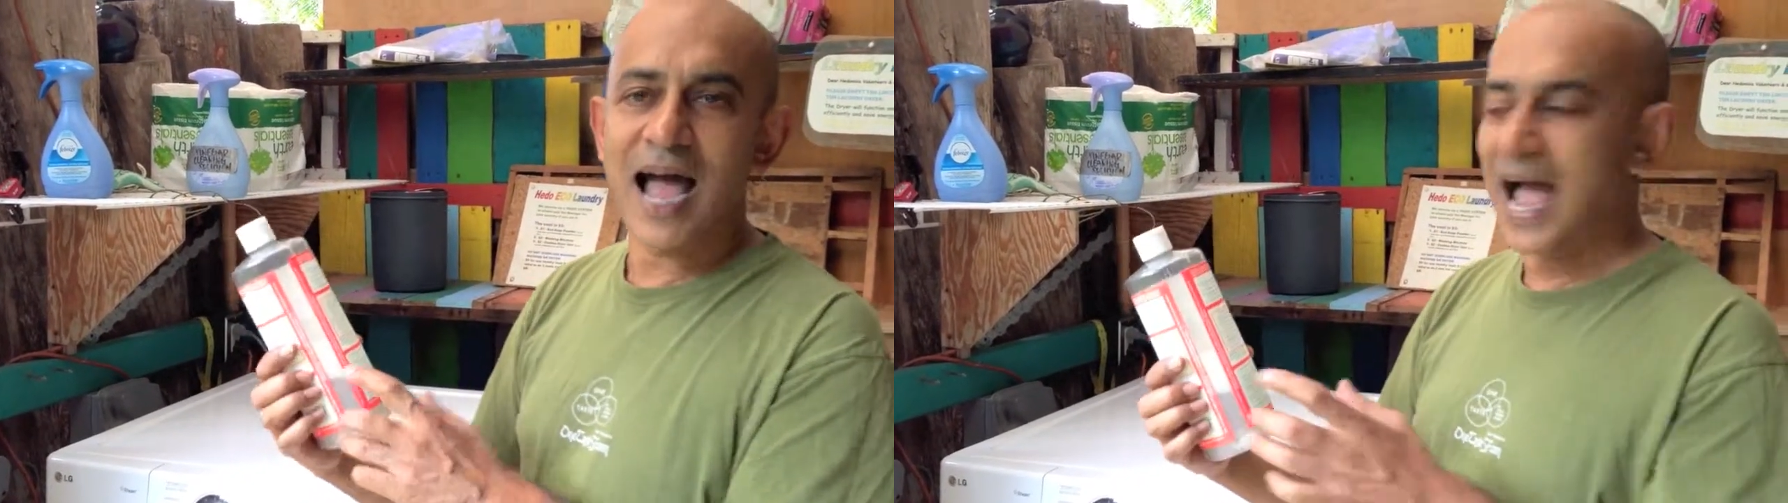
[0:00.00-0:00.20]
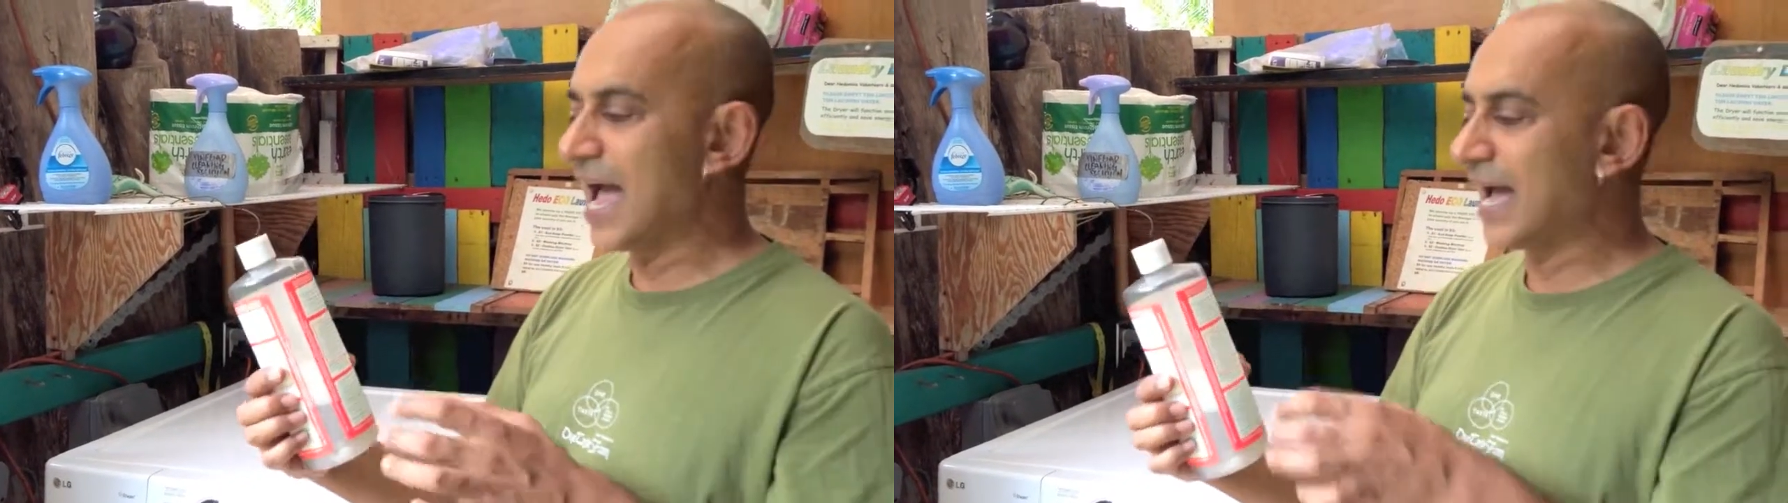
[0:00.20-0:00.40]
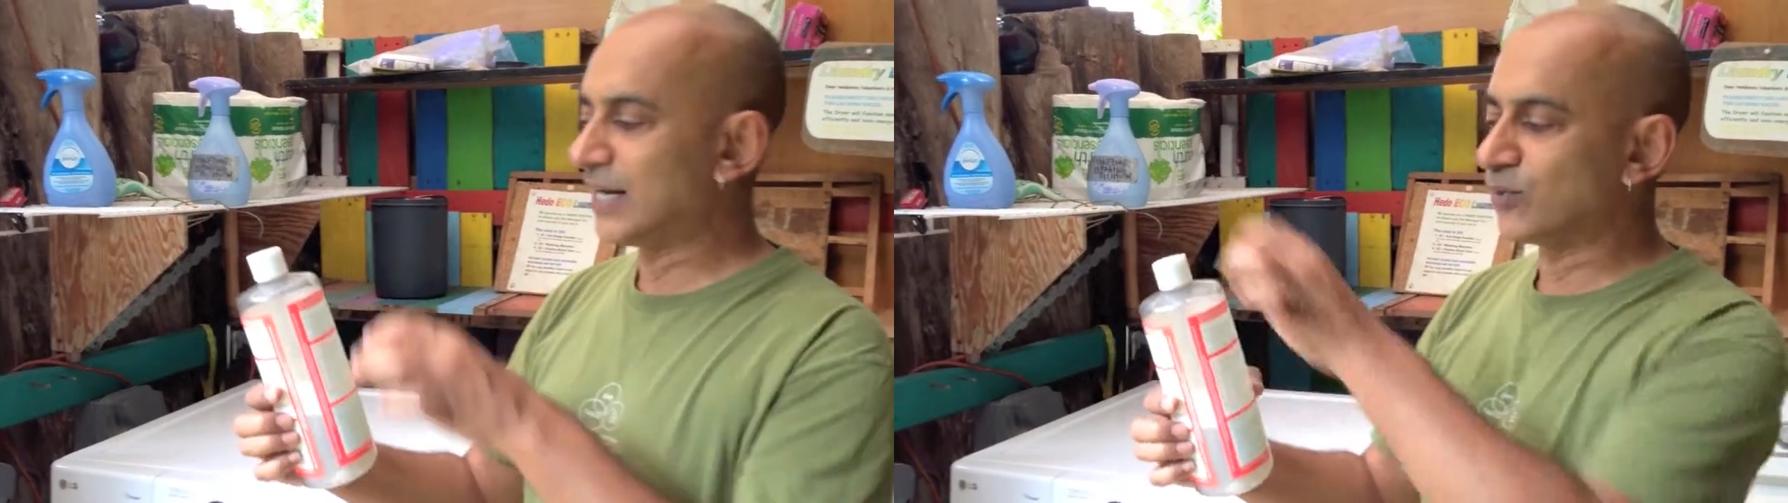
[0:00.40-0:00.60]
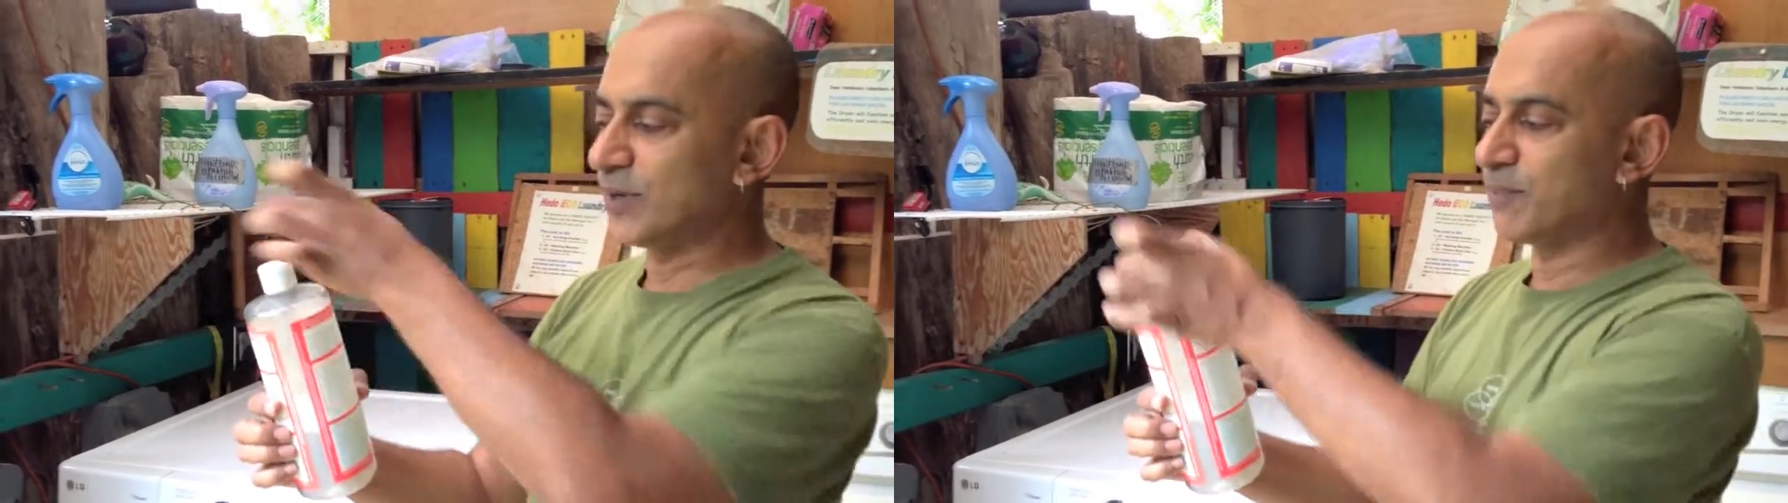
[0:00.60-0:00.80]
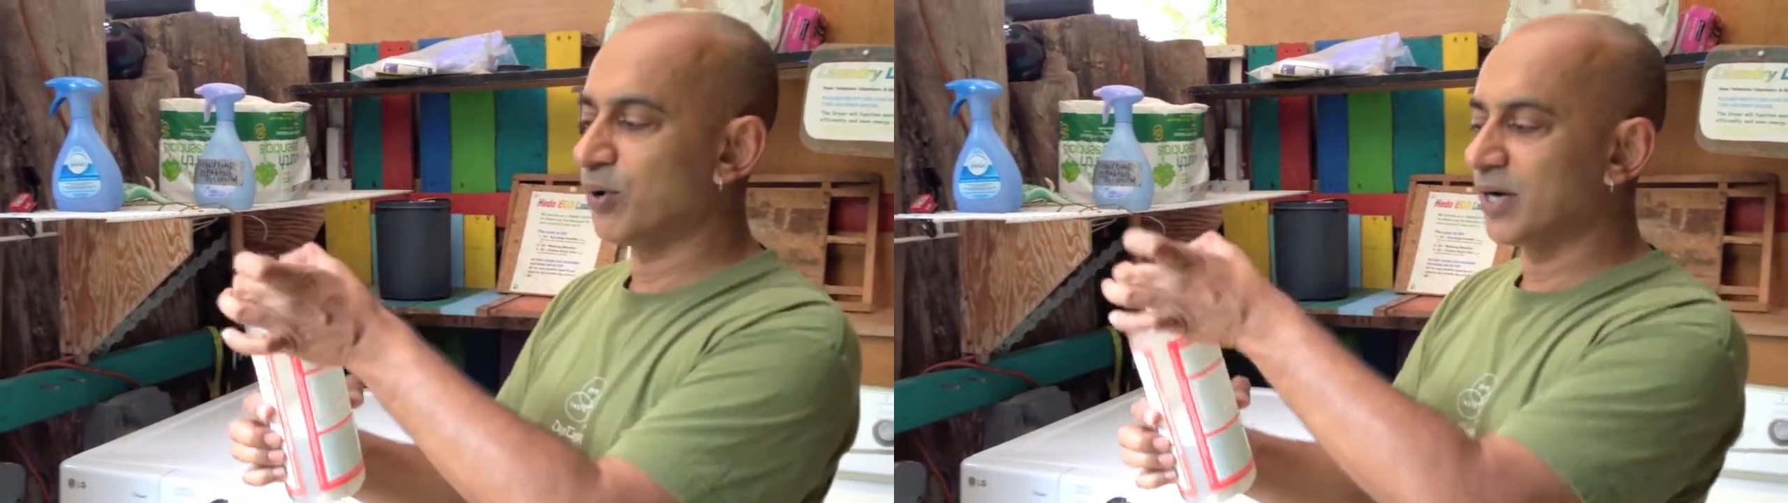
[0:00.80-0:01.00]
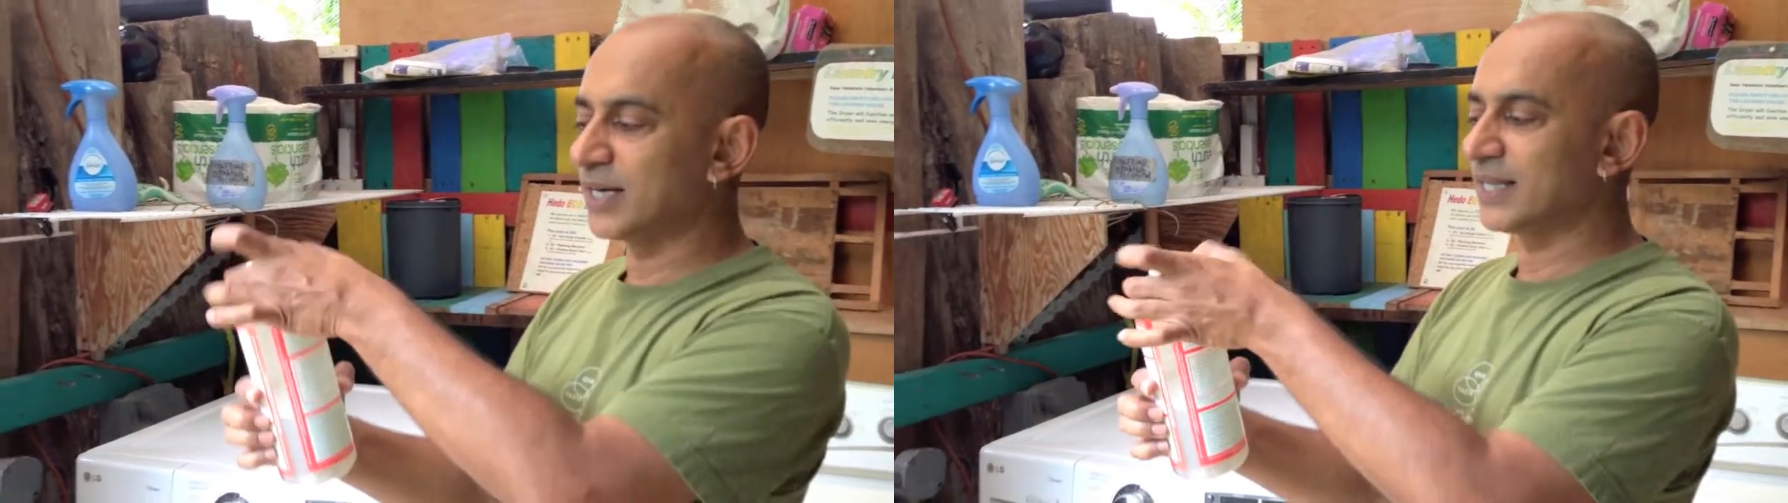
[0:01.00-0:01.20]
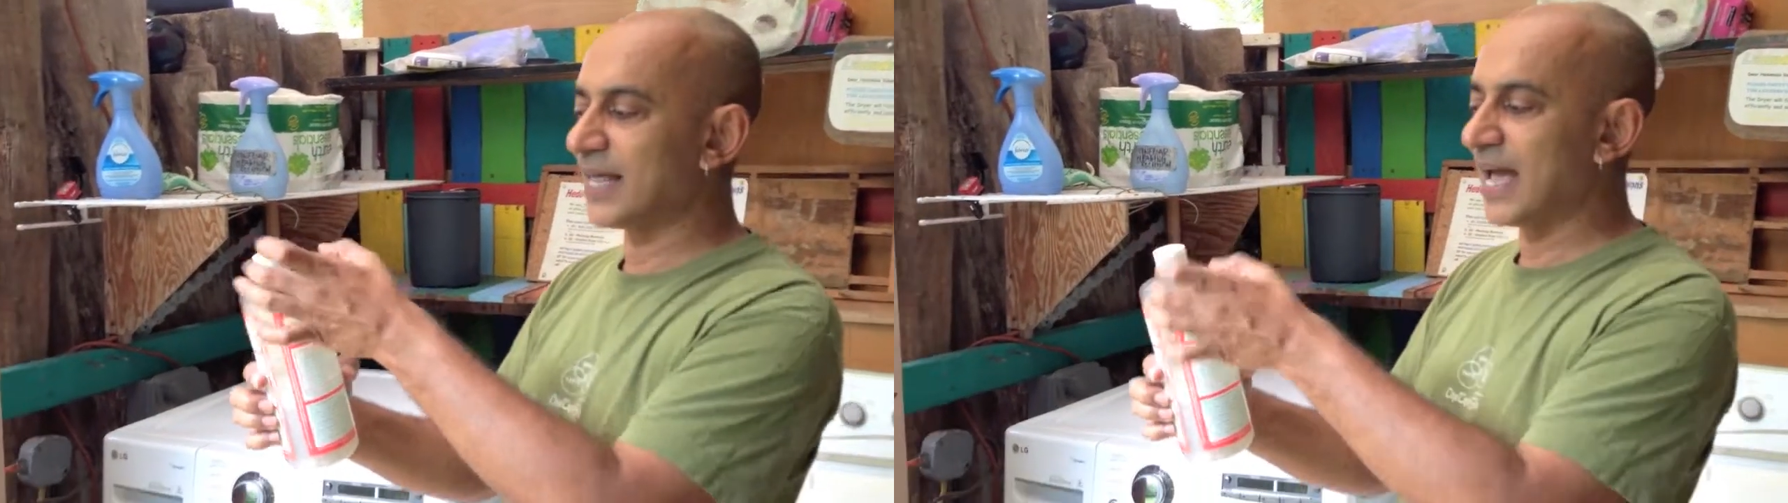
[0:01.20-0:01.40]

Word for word: and we put it in